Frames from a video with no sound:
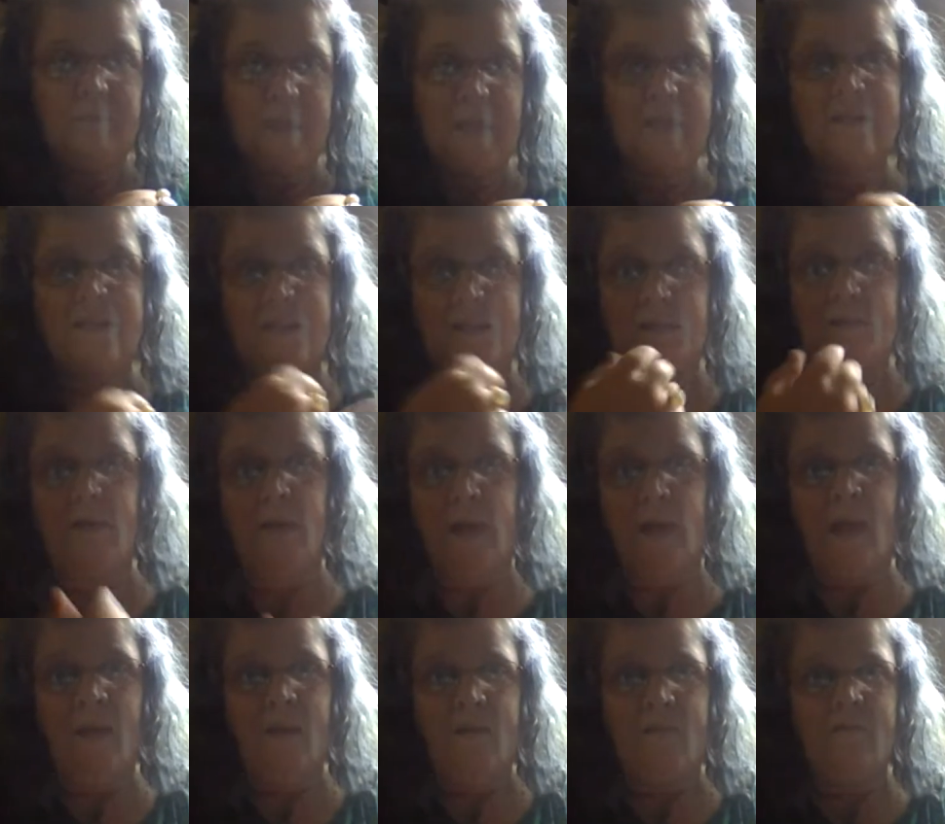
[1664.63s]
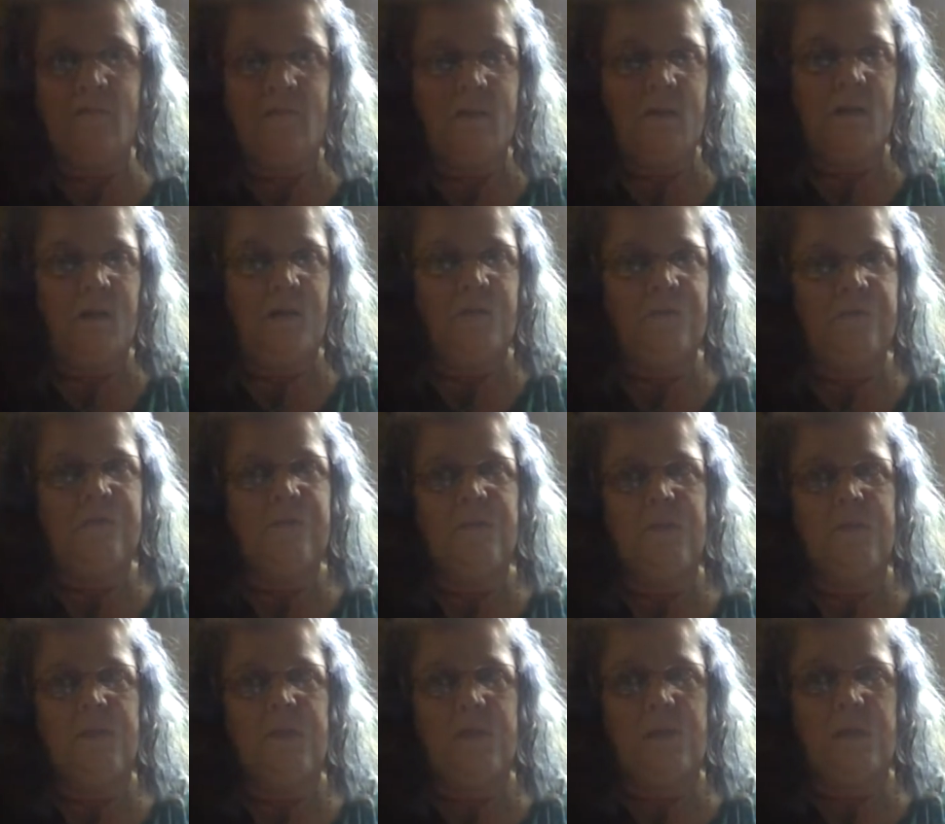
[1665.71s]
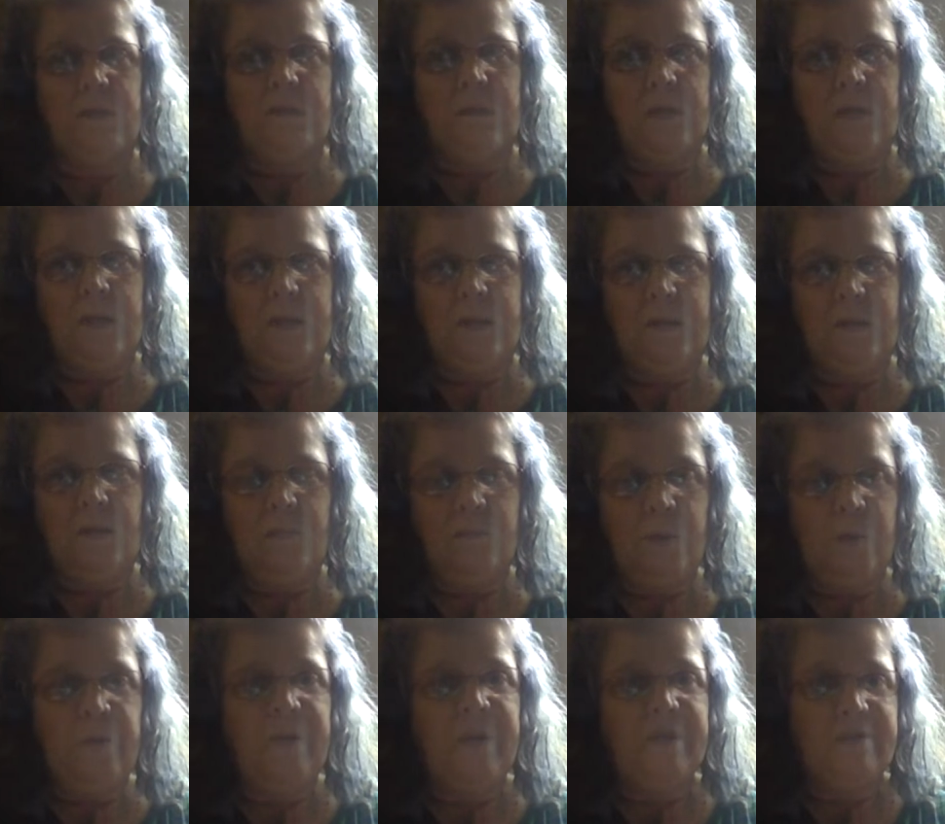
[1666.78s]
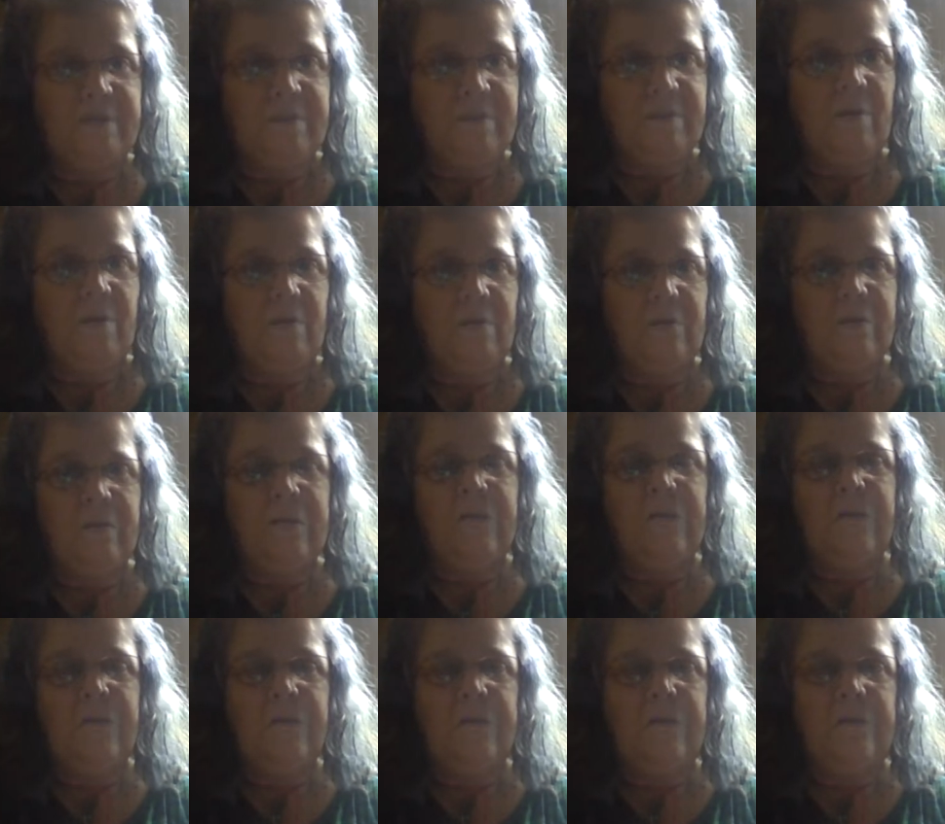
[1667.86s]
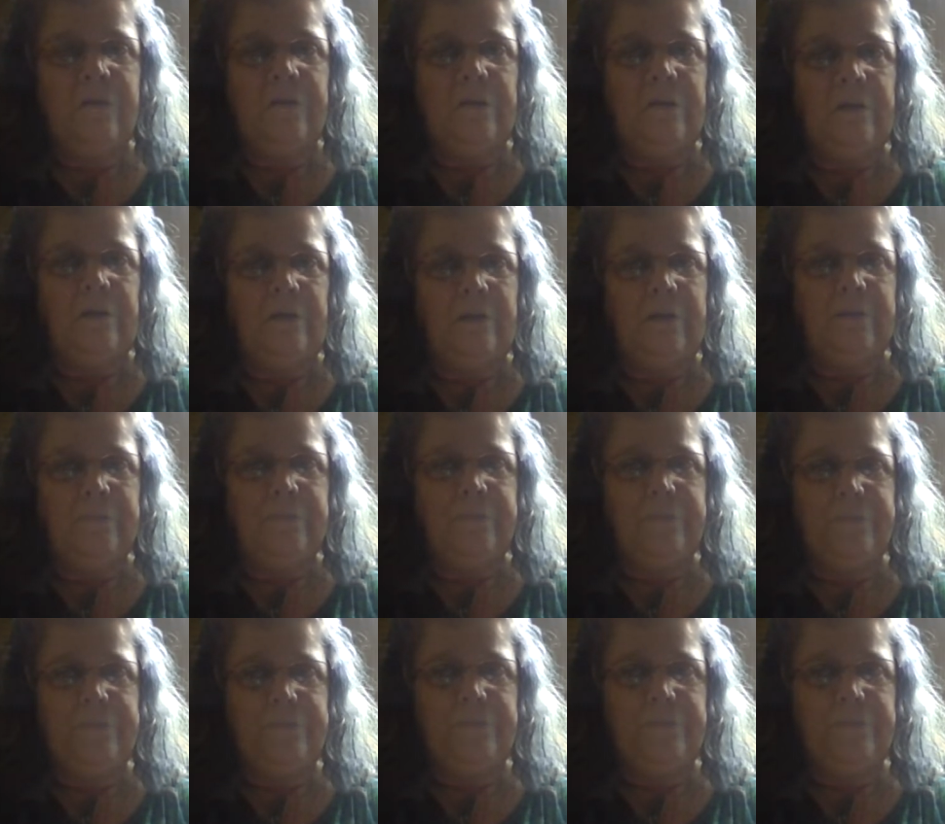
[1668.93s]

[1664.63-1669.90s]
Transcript: pleasant again, you know, and harmonious and all. Um,